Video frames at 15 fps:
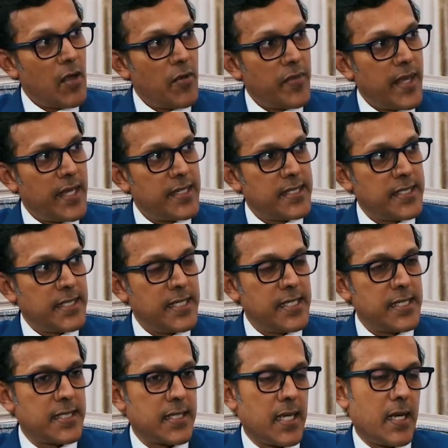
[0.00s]
down their
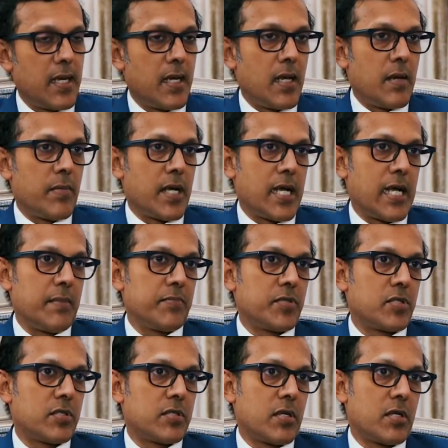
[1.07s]
disease.
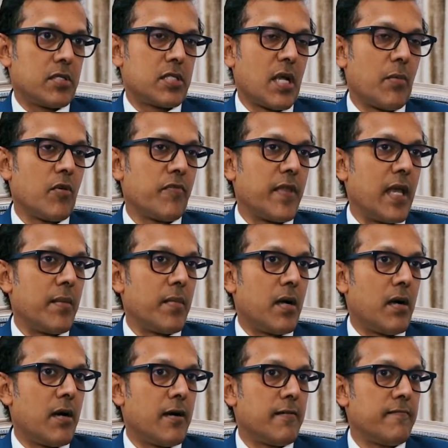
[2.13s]
Perhaps some of them
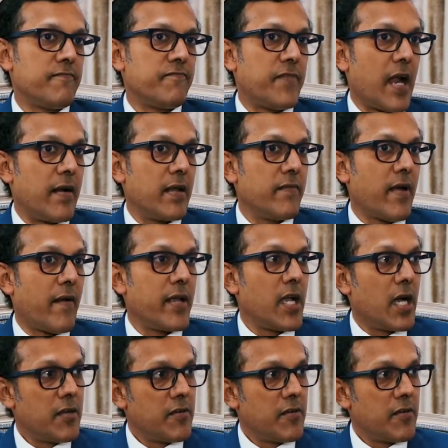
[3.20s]
are very, very